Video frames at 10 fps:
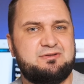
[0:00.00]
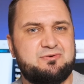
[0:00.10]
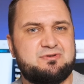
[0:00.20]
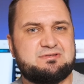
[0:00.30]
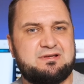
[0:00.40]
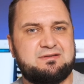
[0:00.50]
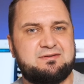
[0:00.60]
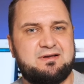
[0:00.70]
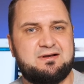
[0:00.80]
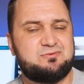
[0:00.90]
tunes and
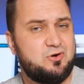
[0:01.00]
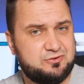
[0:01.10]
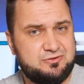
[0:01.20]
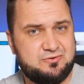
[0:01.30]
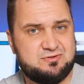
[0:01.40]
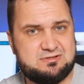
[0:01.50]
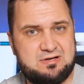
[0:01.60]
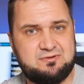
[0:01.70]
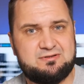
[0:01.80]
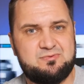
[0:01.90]
rock tunes
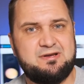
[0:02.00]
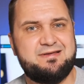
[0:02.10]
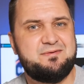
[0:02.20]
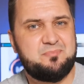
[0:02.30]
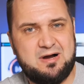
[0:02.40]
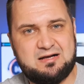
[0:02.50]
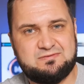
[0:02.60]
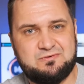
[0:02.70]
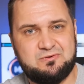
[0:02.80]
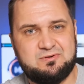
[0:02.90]
sounded really
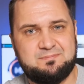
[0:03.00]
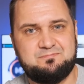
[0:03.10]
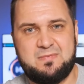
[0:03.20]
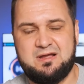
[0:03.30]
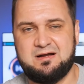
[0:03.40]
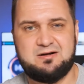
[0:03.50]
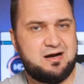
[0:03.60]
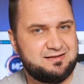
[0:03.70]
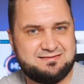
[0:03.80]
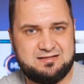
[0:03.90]
impactful,
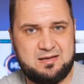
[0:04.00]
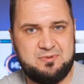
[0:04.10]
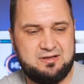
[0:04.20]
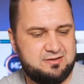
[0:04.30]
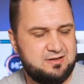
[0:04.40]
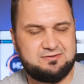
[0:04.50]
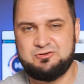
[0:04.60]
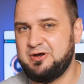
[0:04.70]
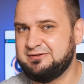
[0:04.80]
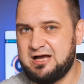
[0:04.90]
hard slamming,
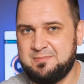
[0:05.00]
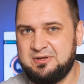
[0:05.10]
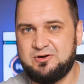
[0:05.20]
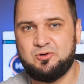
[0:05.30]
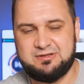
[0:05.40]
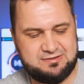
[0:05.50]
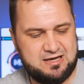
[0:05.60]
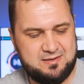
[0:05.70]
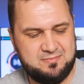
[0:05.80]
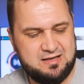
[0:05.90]
toy tapping all the
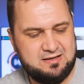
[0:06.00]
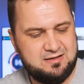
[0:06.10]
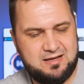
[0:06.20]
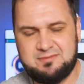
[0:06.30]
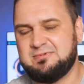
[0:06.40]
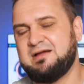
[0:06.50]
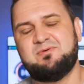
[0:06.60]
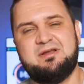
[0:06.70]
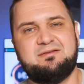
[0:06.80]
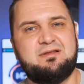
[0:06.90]
time, and I
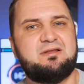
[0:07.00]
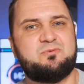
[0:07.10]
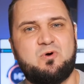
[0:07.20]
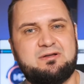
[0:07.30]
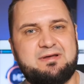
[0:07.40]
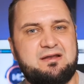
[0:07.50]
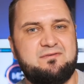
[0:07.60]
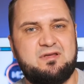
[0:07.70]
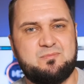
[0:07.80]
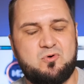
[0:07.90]
really didn't want anything